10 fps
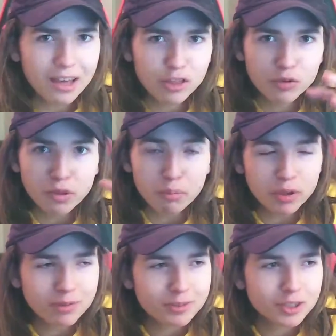through the
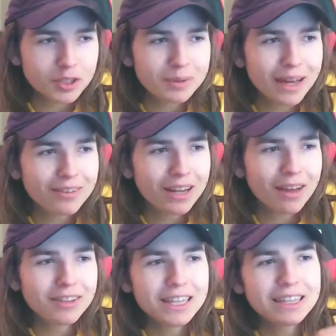boom tube,
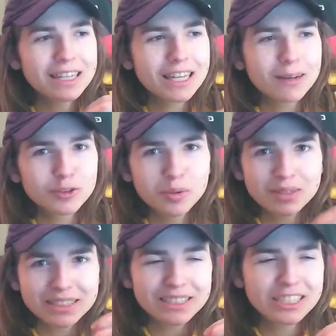everything leading up to him
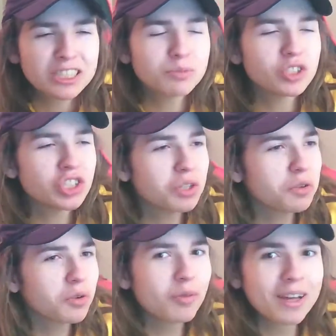and seeing him was so
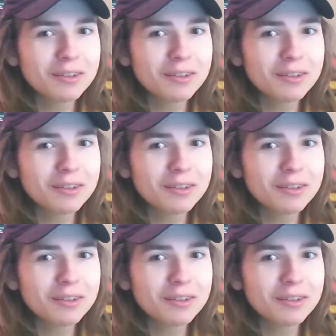cool, man.